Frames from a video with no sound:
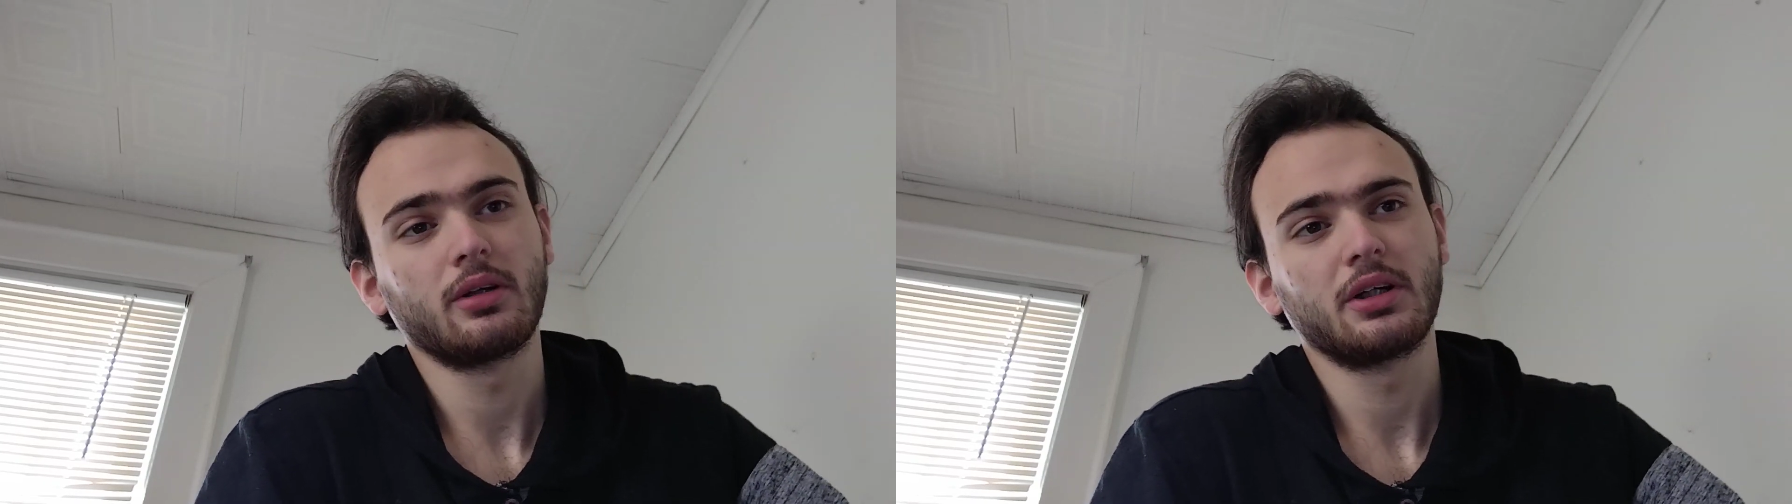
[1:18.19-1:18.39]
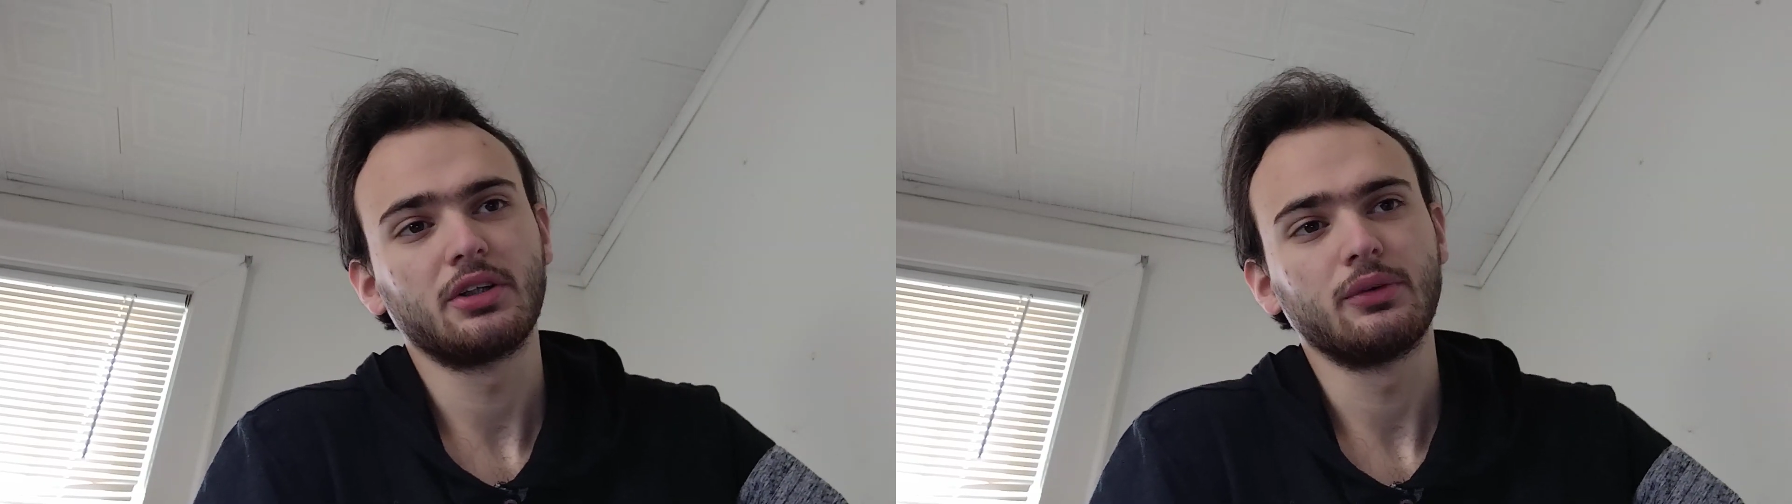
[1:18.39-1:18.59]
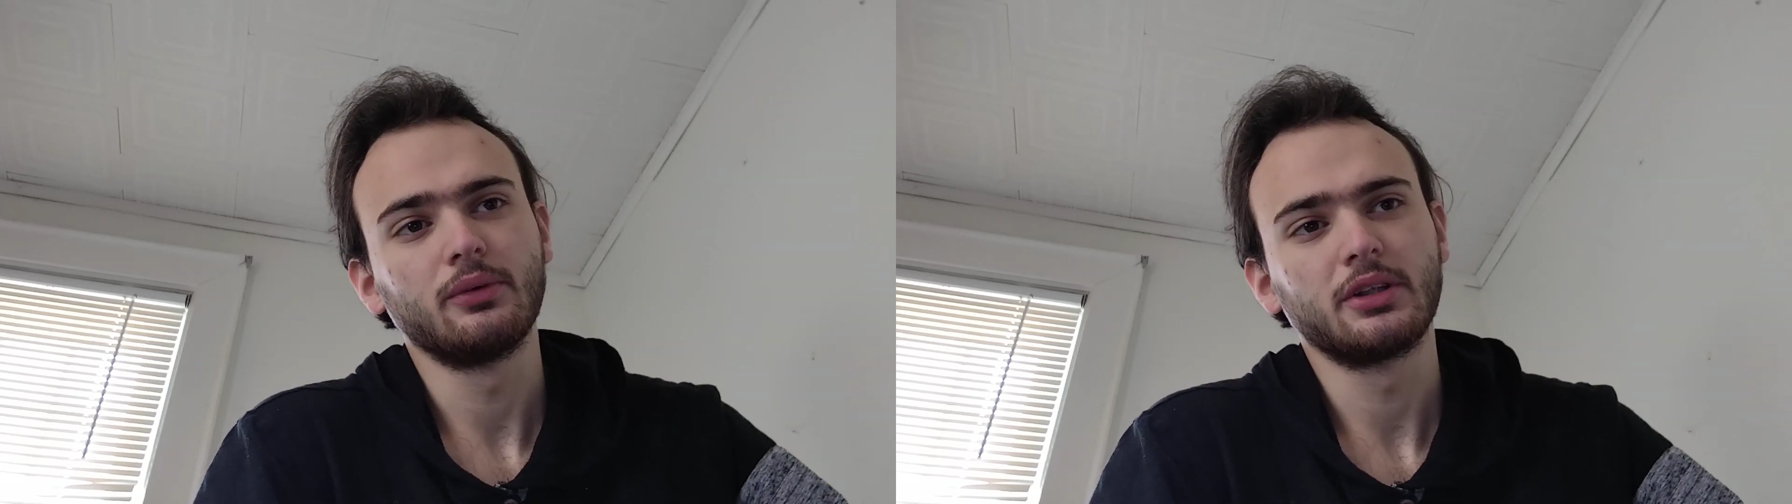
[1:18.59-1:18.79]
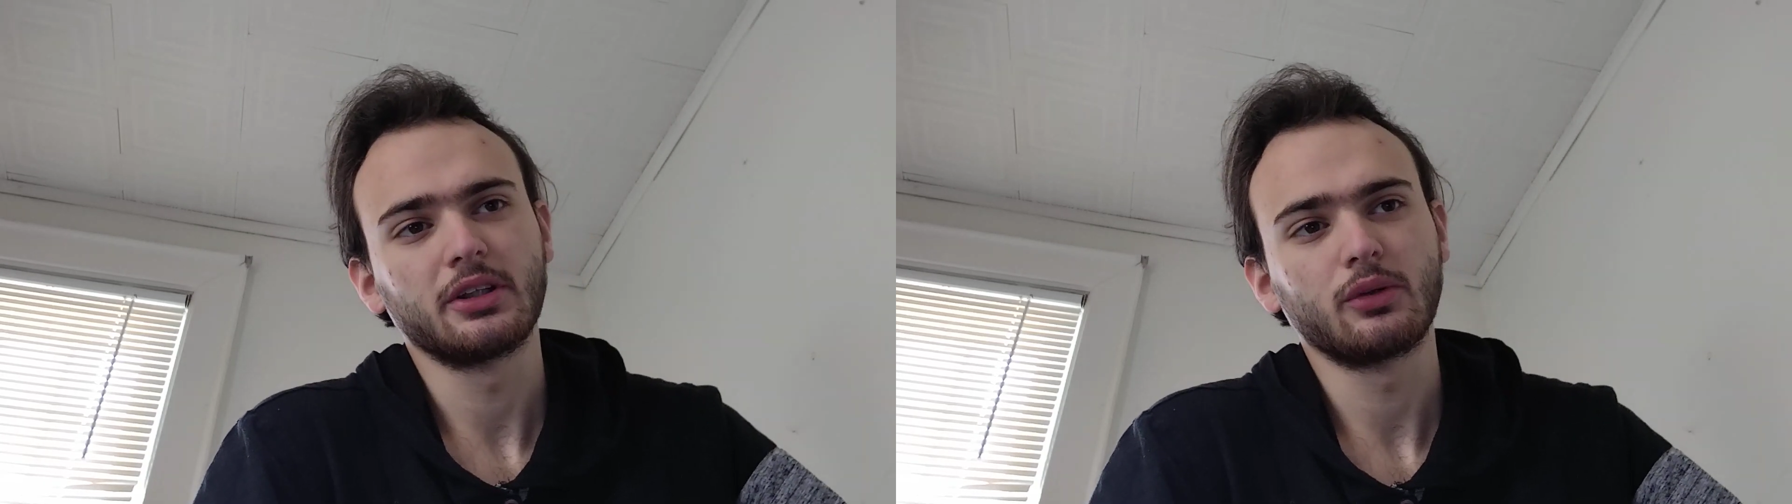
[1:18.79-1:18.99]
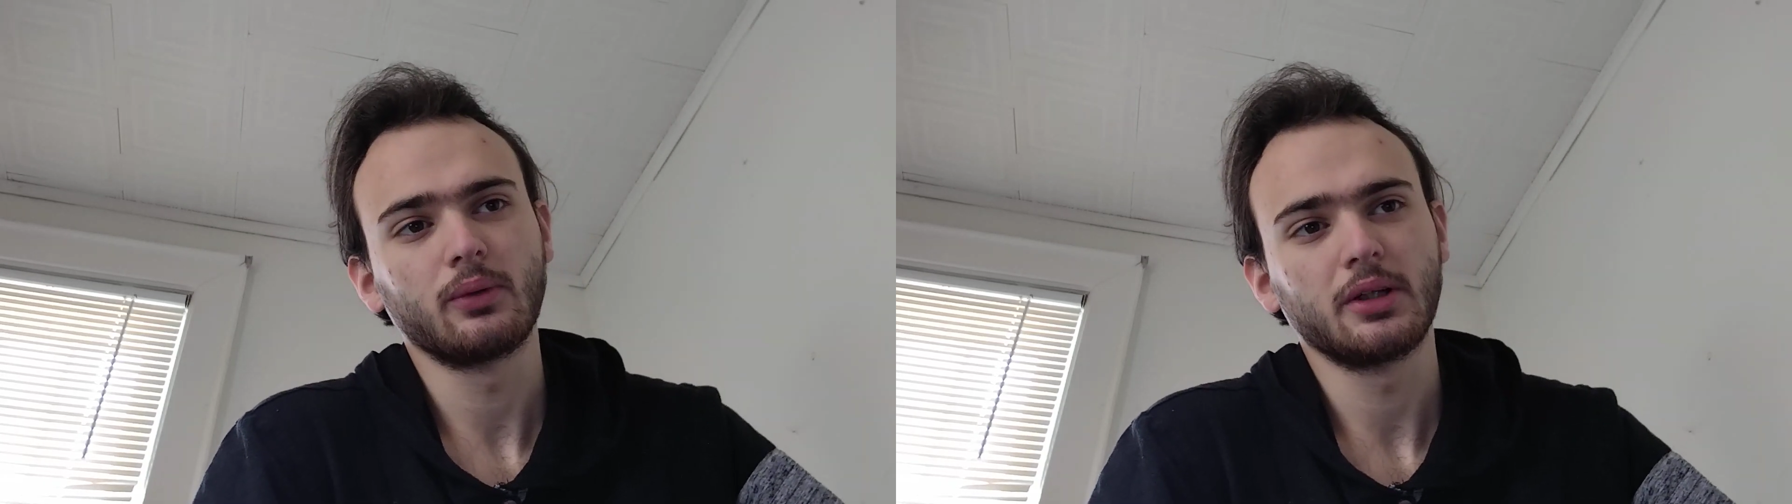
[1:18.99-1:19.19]
like you is
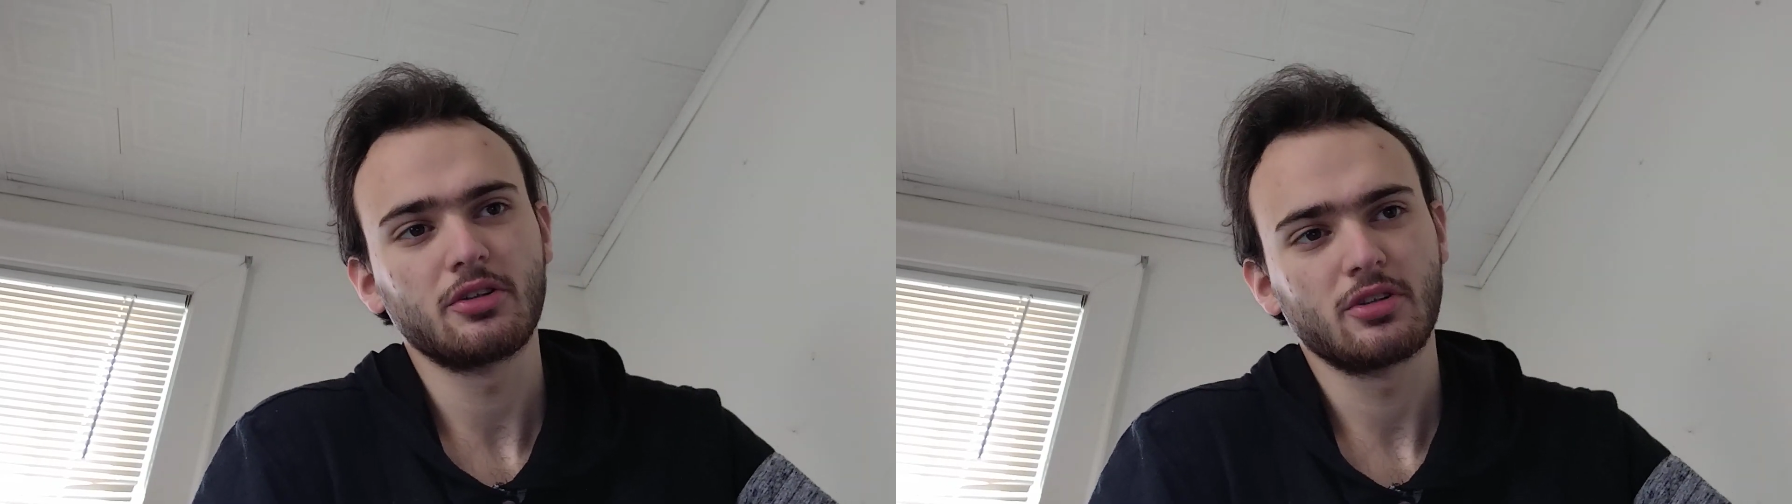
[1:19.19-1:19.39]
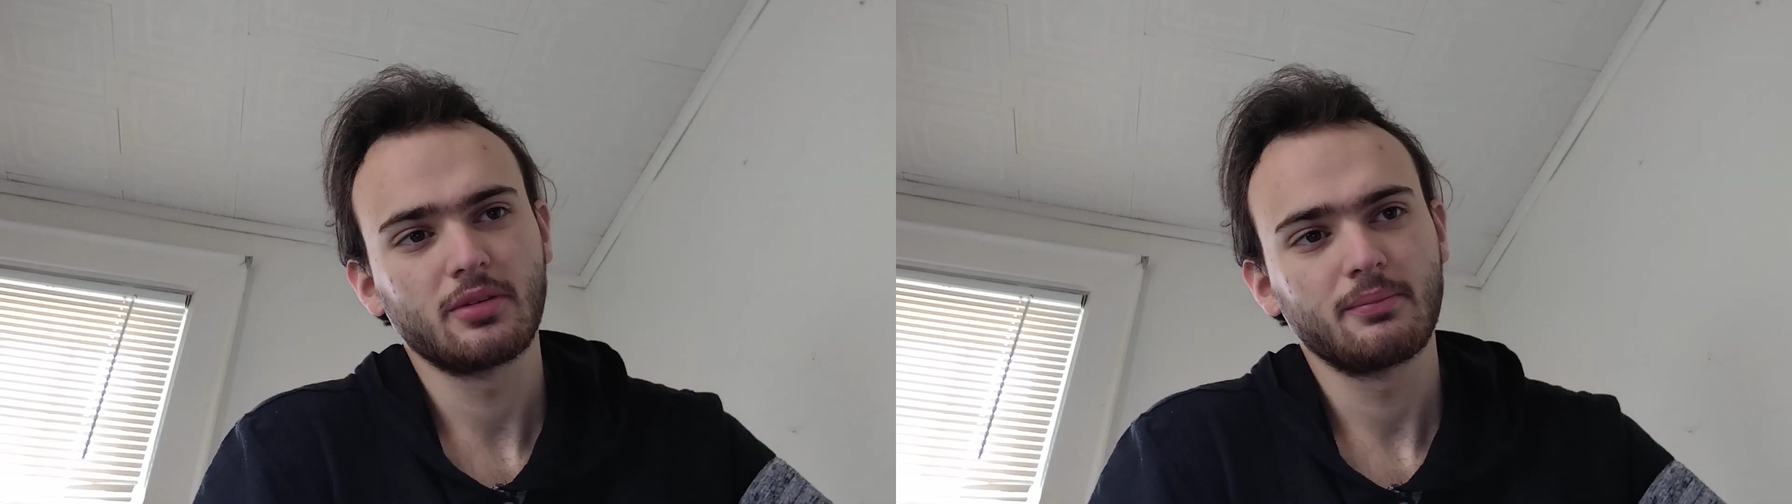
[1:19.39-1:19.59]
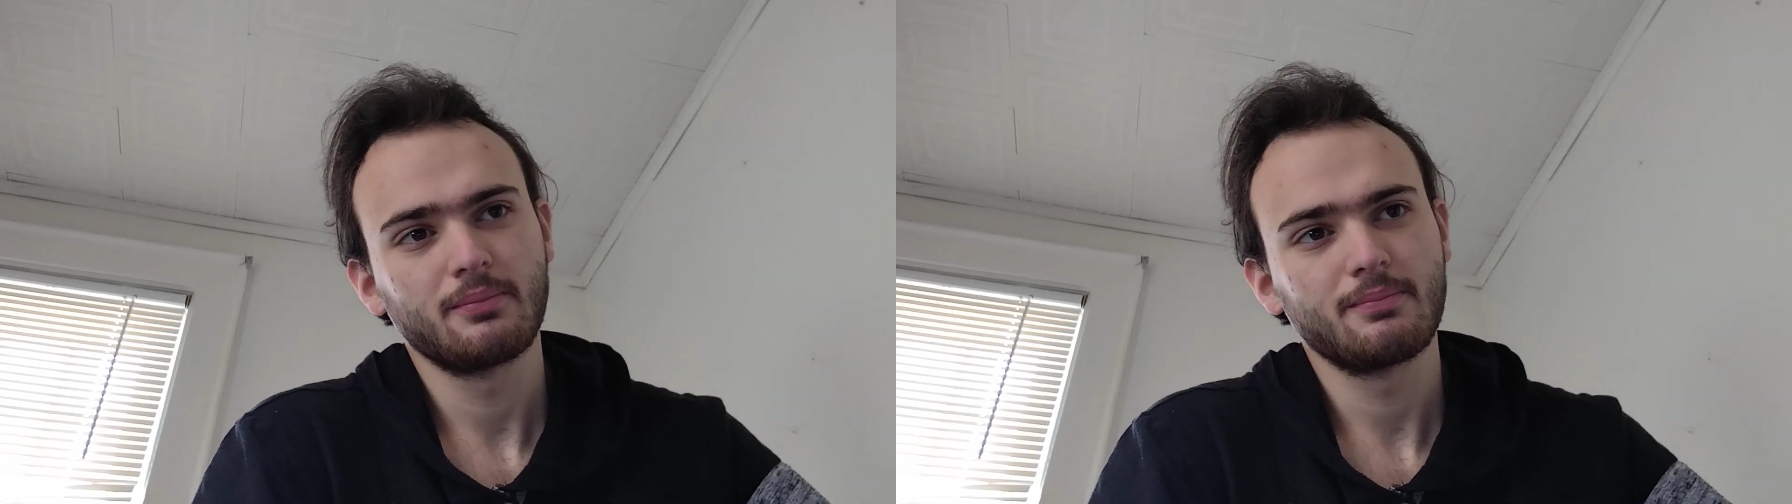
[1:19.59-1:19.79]
the coolest.